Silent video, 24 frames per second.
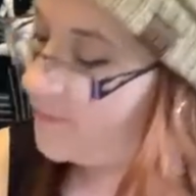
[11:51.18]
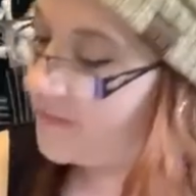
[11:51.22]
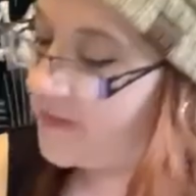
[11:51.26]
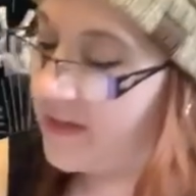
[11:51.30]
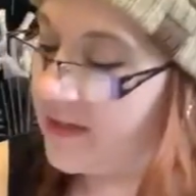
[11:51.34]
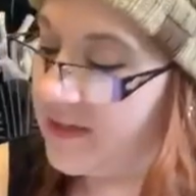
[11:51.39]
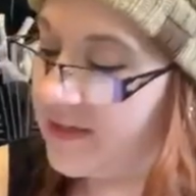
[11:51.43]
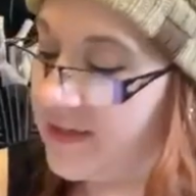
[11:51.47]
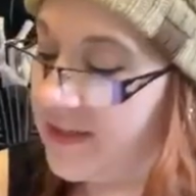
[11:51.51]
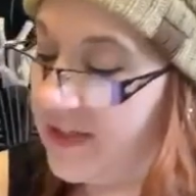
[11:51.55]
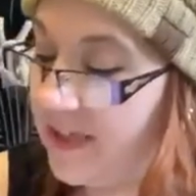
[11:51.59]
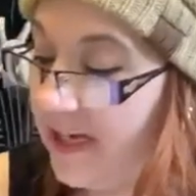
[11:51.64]

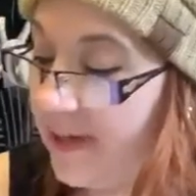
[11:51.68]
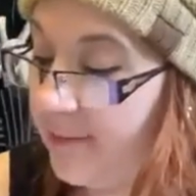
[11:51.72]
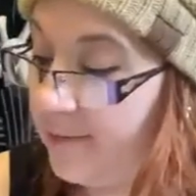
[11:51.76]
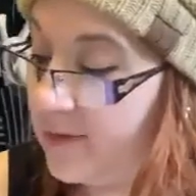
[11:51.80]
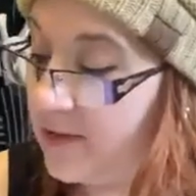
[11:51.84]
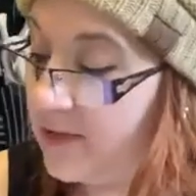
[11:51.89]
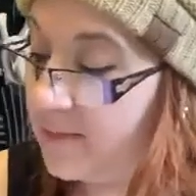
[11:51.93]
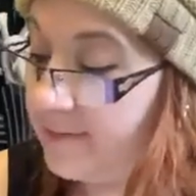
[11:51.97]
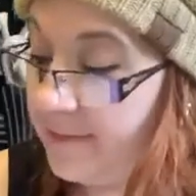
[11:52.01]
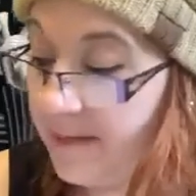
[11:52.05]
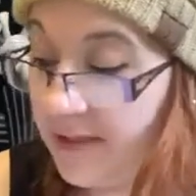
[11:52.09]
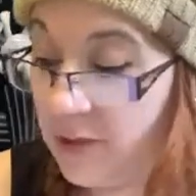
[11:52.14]
Steam was
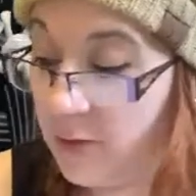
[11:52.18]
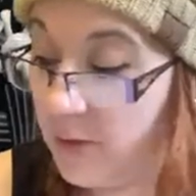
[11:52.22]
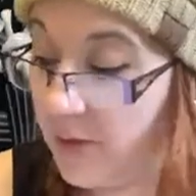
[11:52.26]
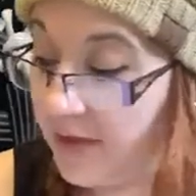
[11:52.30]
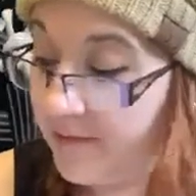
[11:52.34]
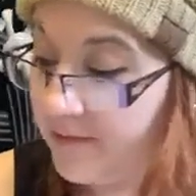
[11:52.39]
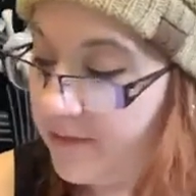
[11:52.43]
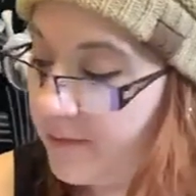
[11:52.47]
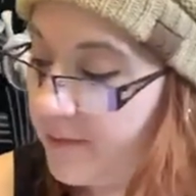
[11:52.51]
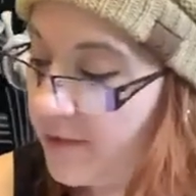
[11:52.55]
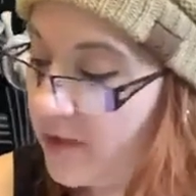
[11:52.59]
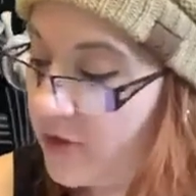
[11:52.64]
billowing
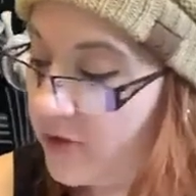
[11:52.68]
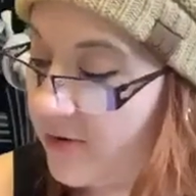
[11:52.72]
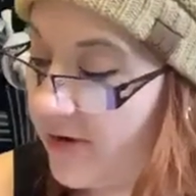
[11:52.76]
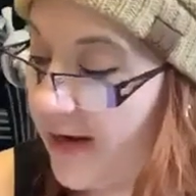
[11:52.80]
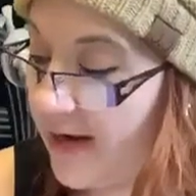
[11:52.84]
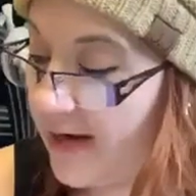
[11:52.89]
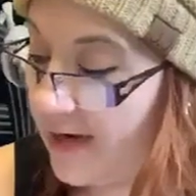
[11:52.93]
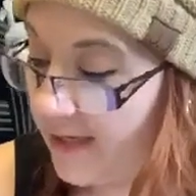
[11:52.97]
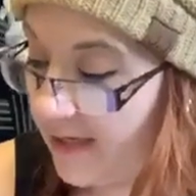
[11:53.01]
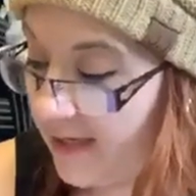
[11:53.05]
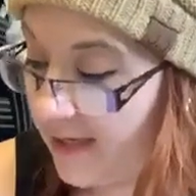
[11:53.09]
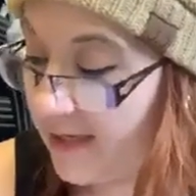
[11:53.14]
from the
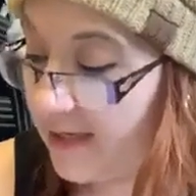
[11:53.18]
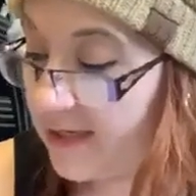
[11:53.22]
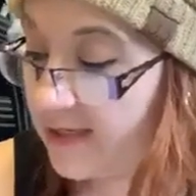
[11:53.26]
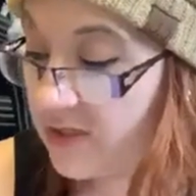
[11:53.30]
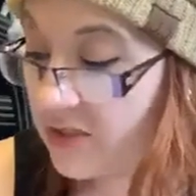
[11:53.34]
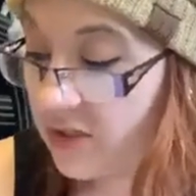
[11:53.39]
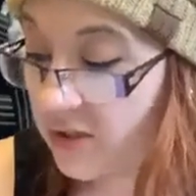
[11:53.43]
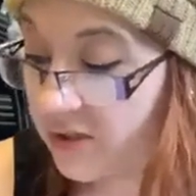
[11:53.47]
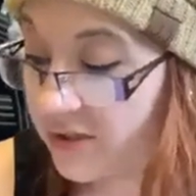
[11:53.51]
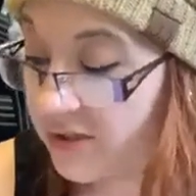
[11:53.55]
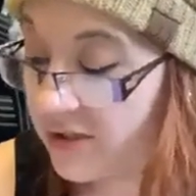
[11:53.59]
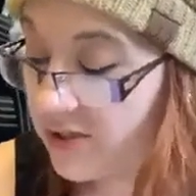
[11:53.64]
train. It had
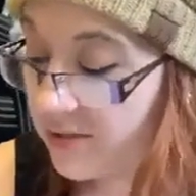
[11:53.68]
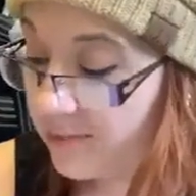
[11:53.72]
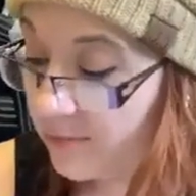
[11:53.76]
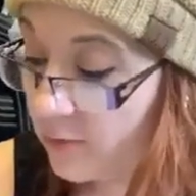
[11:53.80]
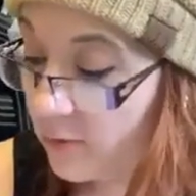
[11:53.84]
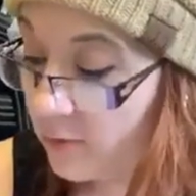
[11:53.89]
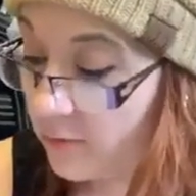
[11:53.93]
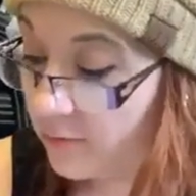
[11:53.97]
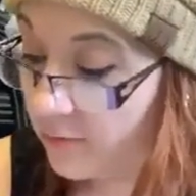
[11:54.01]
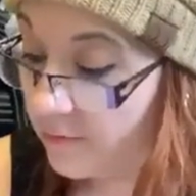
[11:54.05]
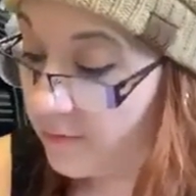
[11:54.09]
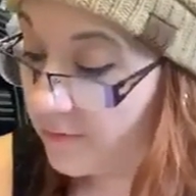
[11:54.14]
started to
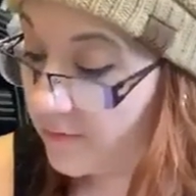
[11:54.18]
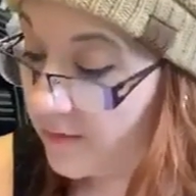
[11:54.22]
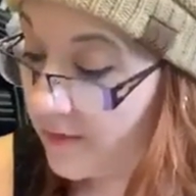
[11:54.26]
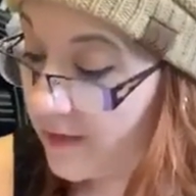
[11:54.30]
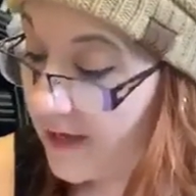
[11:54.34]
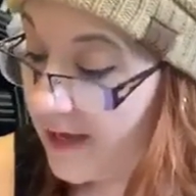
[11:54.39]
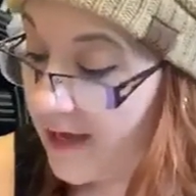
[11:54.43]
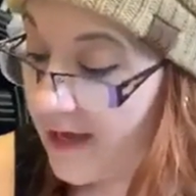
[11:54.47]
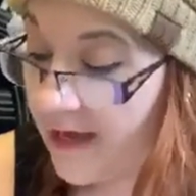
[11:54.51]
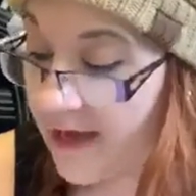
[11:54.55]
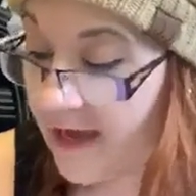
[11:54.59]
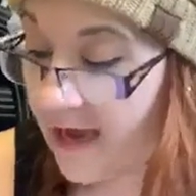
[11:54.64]
move.
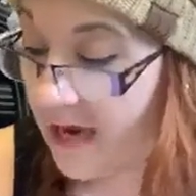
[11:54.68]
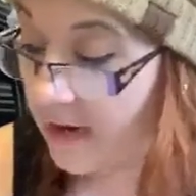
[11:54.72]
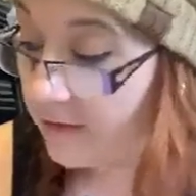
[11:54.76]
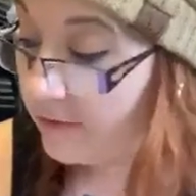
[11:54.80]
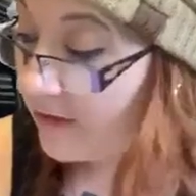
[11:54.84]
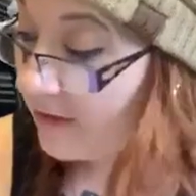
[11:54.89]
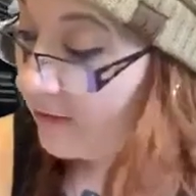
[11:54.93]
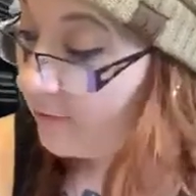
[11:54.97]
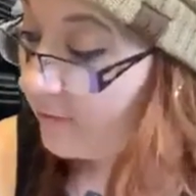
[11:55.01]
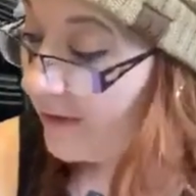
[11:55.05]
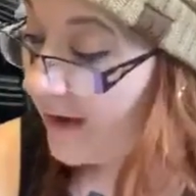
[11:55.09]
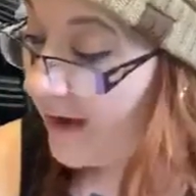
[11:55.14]
Harry
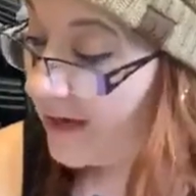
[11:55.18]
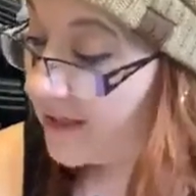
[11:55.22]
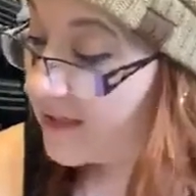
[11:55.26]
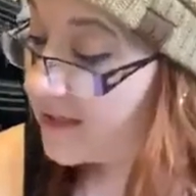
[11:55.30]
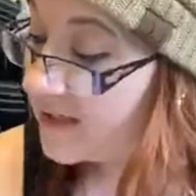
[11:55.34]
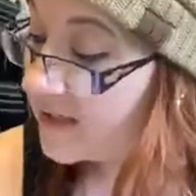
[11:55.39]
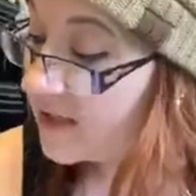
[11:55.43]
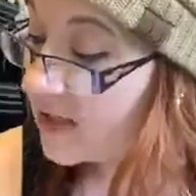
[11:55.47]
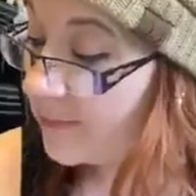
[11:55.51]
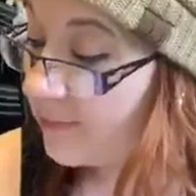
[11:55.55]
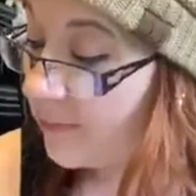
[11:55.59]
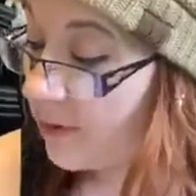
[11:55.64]
ran to the
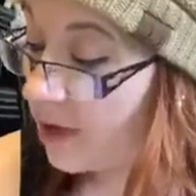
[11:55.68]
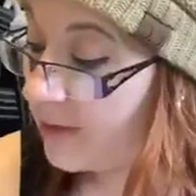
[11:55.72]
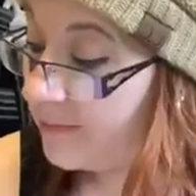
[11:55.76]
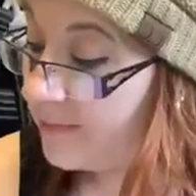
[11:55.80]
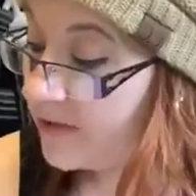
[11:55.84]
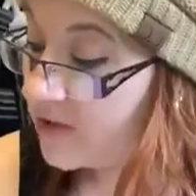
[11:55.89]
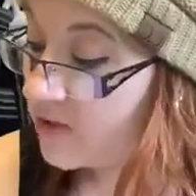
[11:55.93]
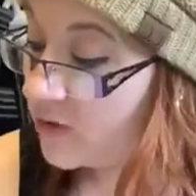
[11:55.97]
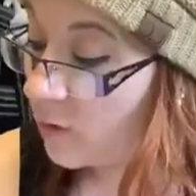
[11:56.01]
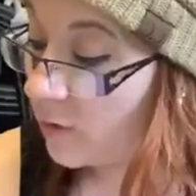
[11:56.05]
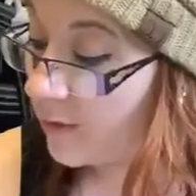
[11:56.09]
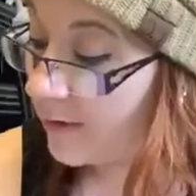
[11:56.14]
compartment
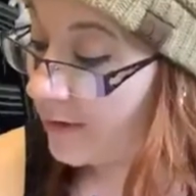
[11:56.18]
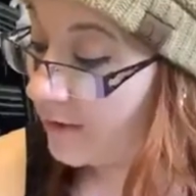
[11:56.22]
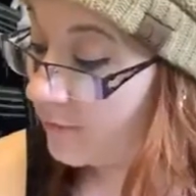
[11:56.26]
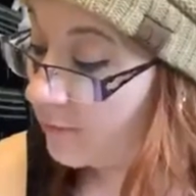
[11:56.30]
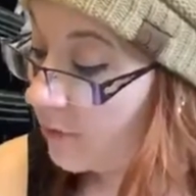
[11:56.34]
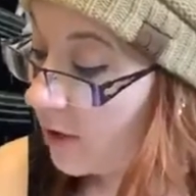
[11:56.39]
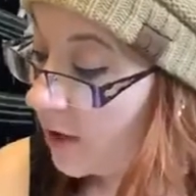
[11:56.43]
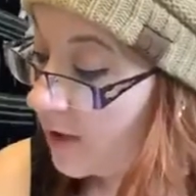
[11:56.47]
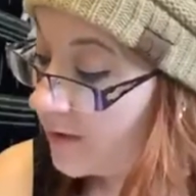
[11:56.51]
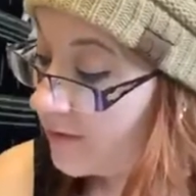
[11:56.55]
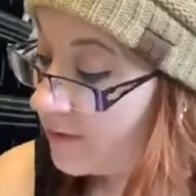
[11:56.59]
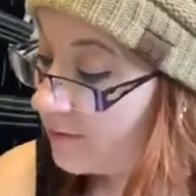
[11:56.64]
door and
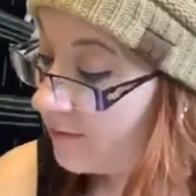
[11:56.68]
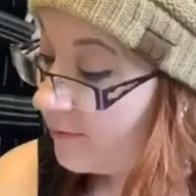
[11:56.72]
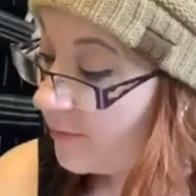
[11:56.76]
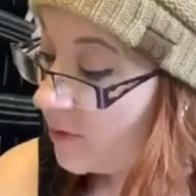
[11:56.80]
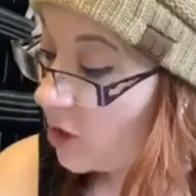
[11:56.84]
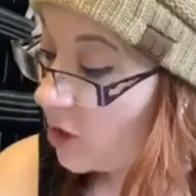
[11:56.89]
Ron threw it